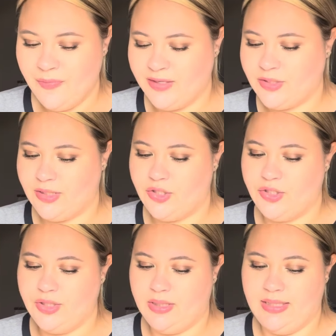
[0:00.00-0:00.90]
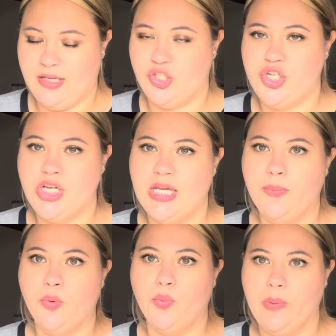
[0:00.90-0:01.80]
It's such like a
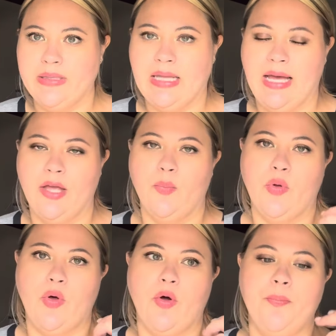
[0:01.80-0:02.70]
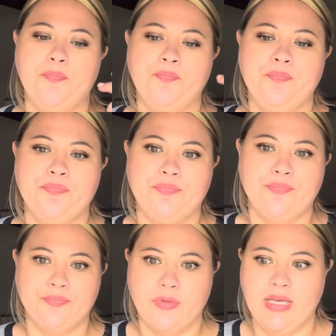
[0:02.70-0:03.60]
cheap, reliable
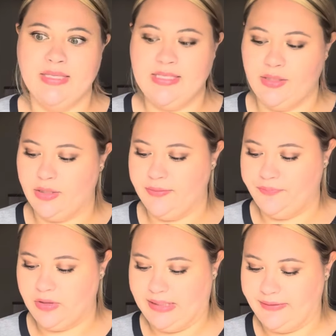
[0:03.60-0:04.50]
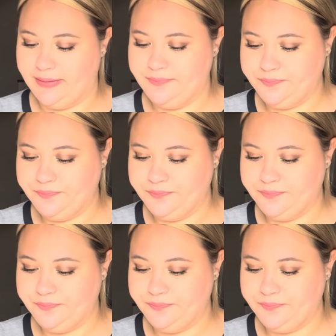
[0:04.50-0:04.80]
concealer. Love it.